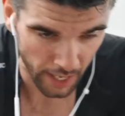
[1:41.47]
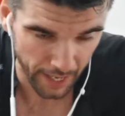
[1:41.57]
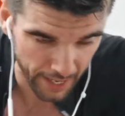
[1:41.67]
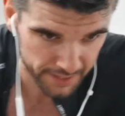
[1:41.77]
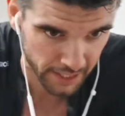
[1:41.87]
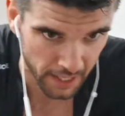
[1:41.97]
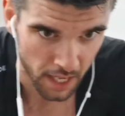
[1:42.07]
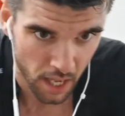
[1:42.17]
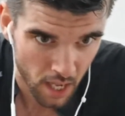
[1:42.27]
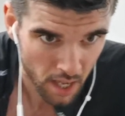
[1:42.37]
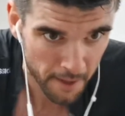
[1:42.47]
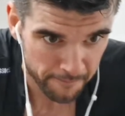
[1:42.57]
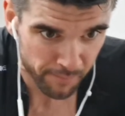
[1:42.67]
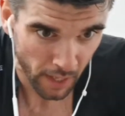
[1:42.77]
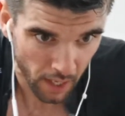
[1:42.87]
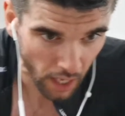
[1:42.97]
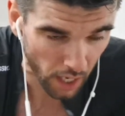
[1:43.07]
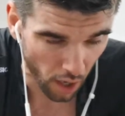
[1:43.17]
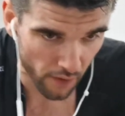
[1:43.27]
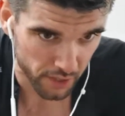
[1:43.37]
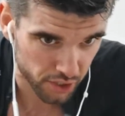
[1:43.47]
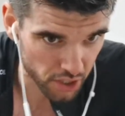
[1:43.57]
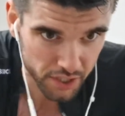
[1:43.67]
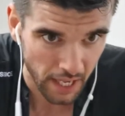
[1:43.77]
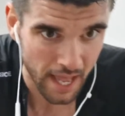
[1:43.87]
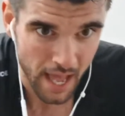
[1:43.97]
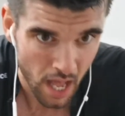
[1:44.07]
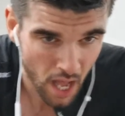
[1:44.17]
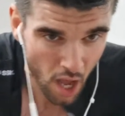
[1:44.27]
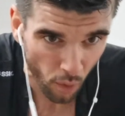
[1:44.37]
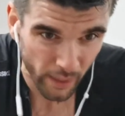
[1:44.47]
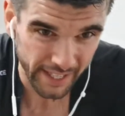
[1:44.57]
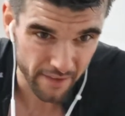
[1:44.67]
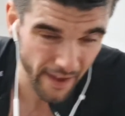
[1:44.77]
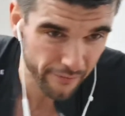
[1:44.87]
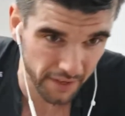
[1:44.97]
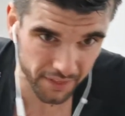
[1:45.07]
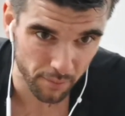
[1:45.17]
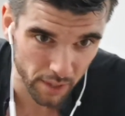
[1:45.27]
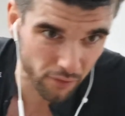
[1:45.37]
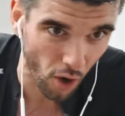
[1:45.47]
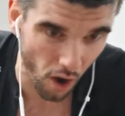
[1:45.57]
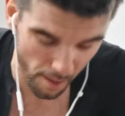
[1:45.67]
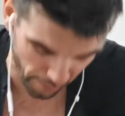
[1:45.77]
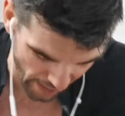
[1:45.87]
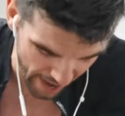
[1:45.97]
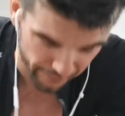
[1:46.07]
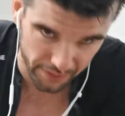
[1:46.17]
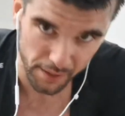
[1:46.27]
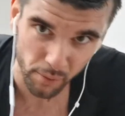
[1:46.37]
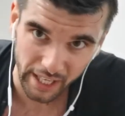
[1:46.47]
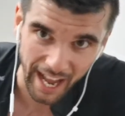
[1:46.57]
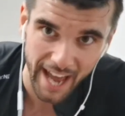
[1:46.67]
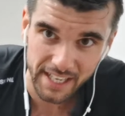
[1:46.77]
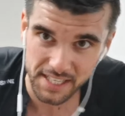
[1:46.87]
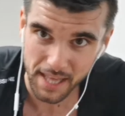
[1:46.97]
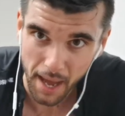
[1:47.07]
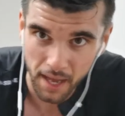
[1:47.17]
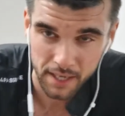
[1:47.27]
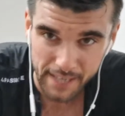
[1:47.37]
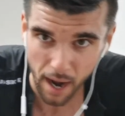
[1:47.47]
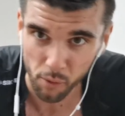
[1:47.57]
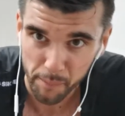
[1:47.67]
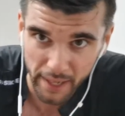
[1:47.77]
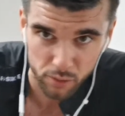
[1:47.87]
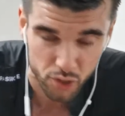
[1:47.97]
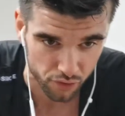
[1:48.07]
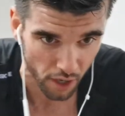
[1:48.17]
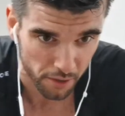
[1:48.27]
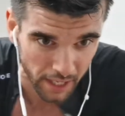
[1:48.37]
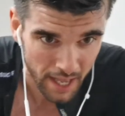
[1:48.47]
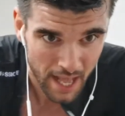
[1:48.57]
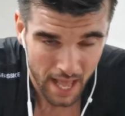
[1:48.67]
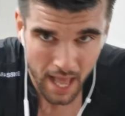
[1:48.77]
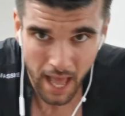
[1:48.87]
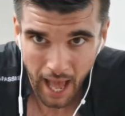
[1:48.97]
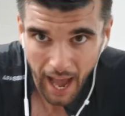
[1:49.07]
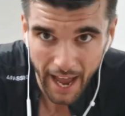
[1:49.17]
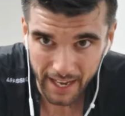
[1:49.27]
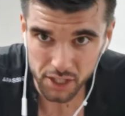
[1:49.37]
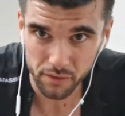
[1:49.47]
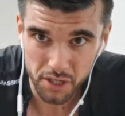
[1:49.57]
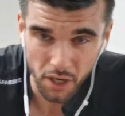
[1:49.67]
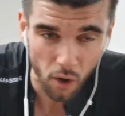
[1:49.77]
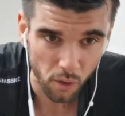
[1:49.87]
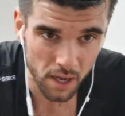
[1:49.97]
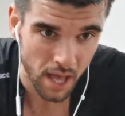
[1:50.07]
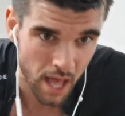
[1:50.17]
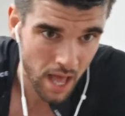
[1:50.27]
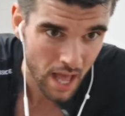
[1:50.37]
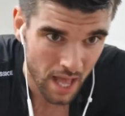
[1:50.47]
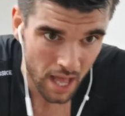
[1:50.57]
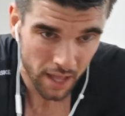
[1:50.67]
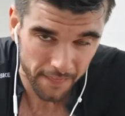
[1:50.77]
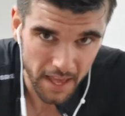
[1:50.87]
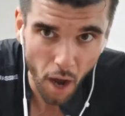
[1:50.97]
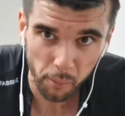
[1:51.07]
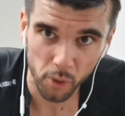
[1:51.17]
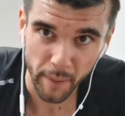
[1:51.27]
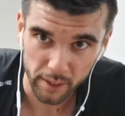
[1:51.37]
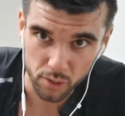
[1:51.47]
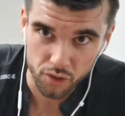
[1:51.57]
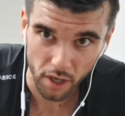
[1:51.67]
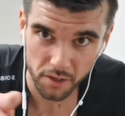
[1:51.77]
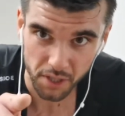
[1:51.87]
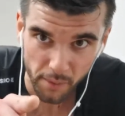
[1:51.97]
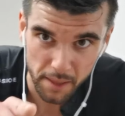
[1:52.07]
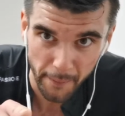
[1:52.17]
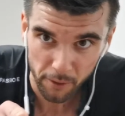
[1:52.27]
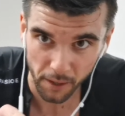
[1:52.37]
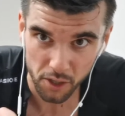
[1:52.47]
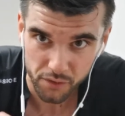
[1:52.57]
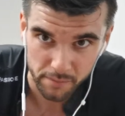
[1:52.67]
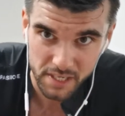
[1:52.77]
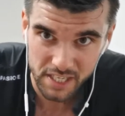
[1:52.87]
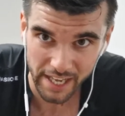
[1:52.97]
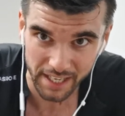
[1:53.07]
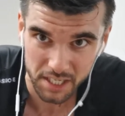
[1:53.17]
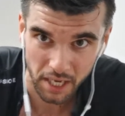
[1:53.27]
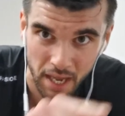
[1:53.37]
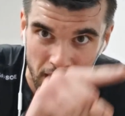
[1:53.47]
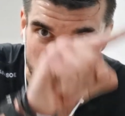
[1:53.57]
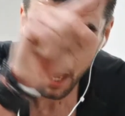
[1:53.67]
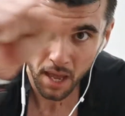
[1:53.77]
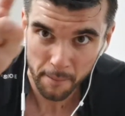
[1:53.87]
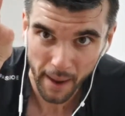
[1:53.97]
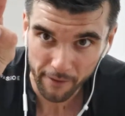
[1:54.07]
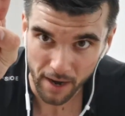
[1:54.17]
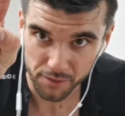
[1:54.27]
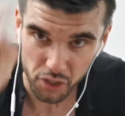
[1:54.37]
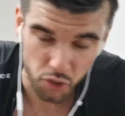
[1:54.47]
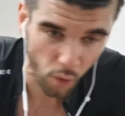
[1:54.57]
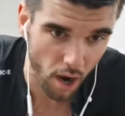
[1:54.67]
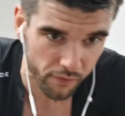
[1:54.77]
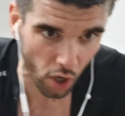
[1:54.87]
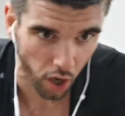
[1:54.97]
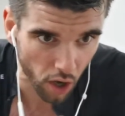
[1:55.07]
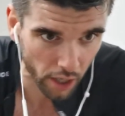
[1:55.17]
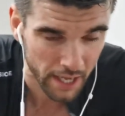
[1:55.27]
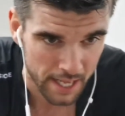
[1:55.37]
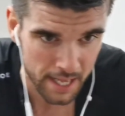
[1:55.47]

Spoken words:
And a lot of us we give everything we've got and put everything we can into that downward pedal stroke. And as a result, the upward pedal stroke, so where the pedal goes from 6 back round to 12 o'clock,